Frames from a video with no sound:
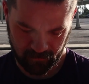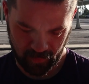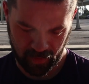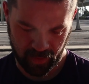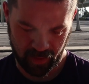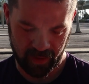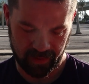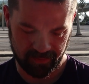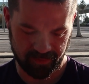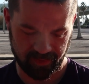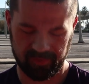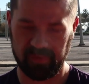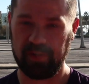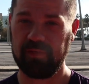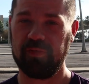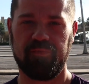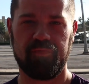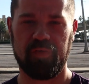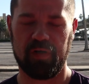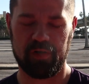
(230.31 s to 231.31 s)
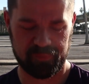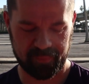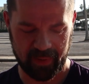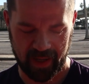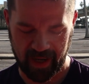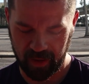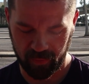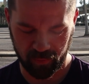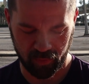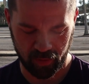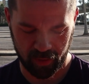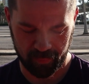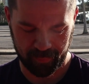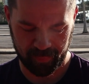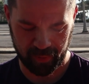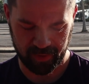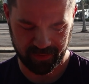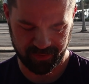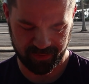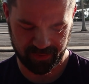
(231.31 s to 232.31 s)
All right, just let the first power-up
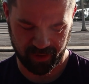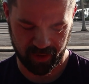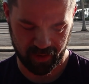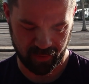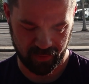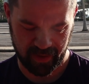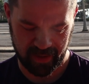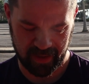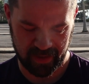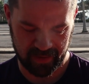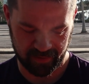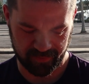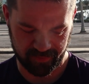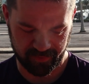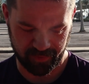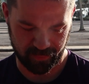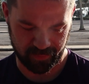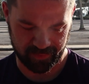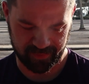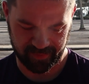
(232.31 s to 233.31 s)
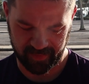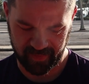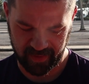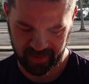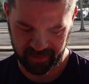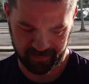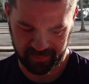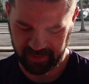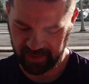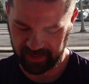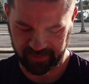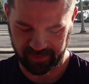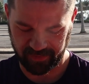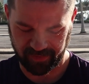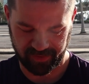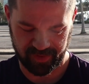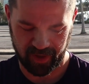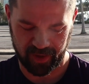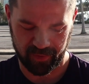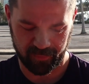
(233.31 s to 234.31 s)
punch go ahead and do its thing, because I
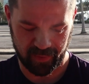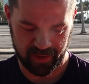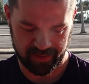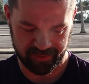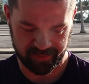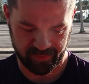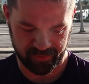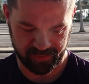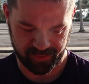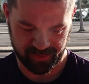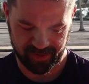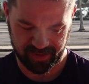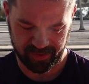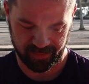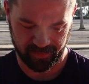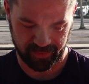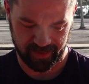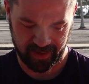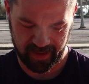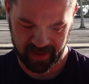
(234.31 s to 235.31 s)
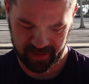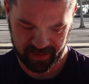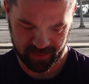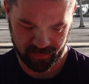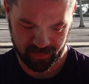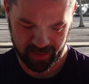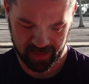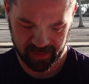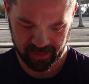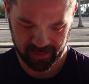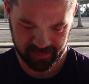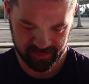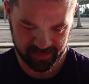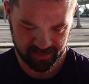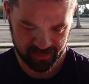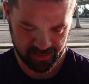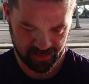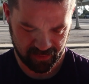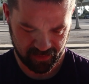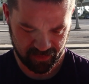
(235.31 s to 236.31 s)
just gotta waste the shield
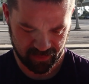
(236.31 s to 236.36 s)
anyways.